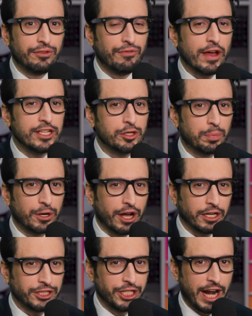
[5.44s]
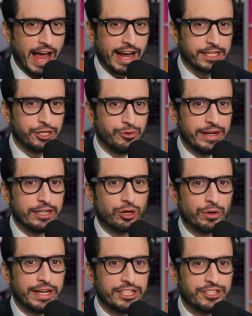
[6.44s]
Defense Production Act to
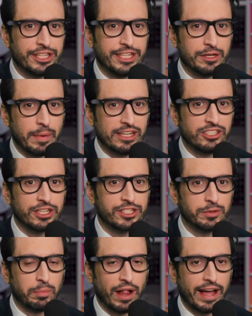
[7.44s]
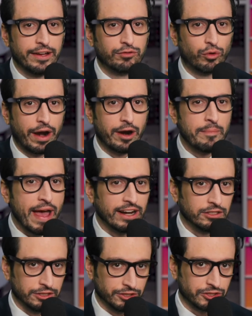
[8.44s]
increase the domestic supply of rare
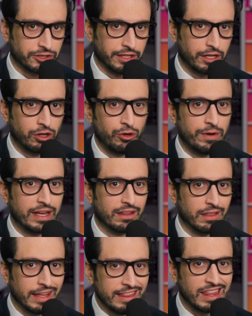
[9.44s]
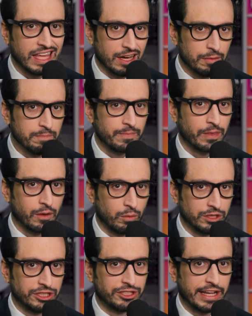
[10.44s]
metals, including lithium,
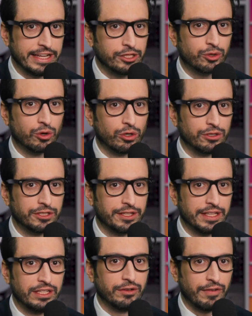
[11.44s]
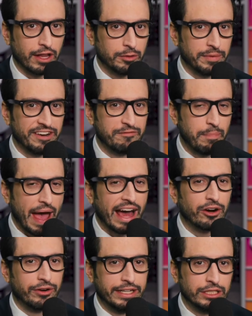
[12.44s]
which is integral to the development of
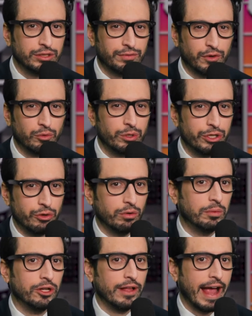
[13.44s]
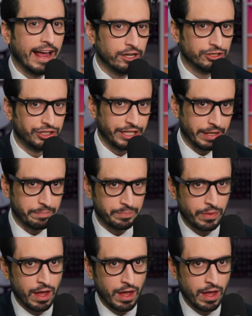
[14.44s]
batteries for renewable energy.